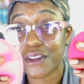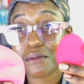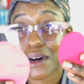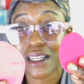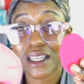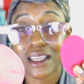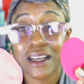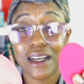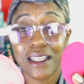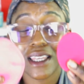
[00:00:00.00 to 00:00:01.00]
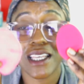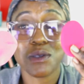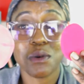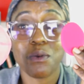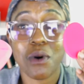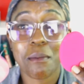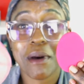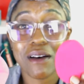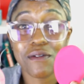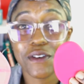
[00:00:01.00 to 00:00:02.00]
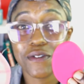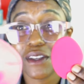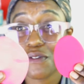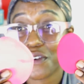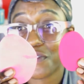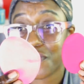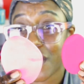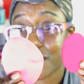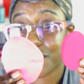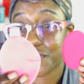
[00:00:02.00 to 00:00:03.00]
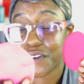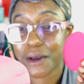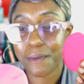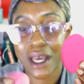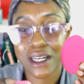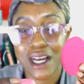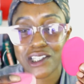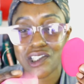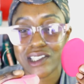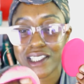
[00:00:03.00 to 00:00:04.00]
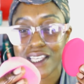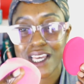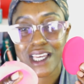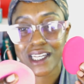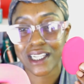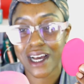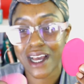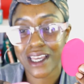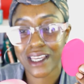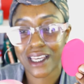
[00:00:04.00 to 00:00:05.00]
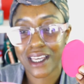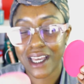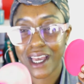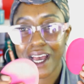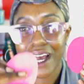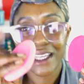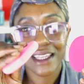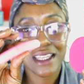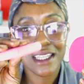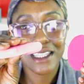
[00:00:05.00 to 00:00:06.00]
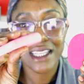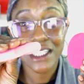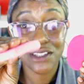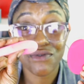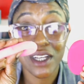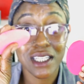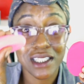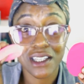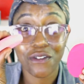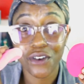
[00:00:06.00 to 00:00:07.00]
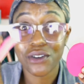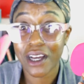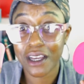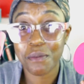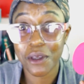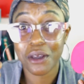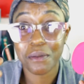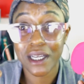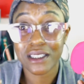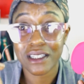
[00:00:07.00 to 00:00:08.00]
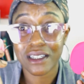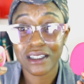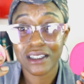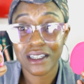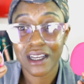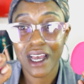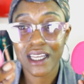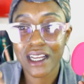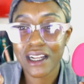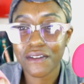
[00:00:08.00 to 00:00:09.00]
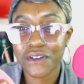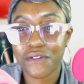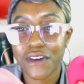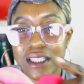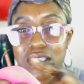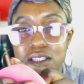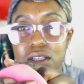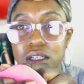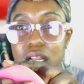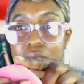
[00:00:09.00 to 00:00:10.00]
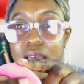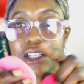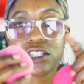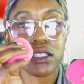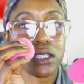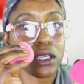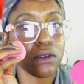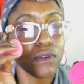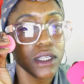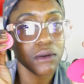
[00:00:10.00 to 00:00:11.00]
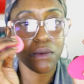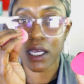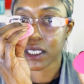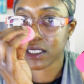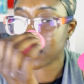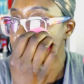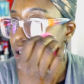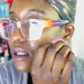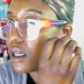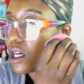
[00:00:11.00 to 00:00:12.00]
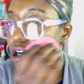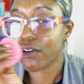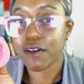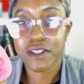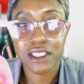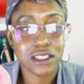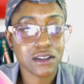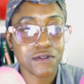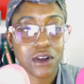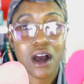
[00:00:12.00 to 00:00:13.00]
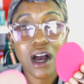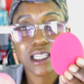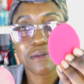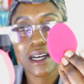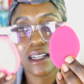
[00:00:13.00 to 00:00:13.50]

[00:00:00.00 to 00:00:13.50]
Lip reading: the money. These were £1.50 for 5 of them, and I just think, like, this really does feel like a Beauty Blender. And I love the fact it's got like edges, so you can really work into the crevices of your eyes. But I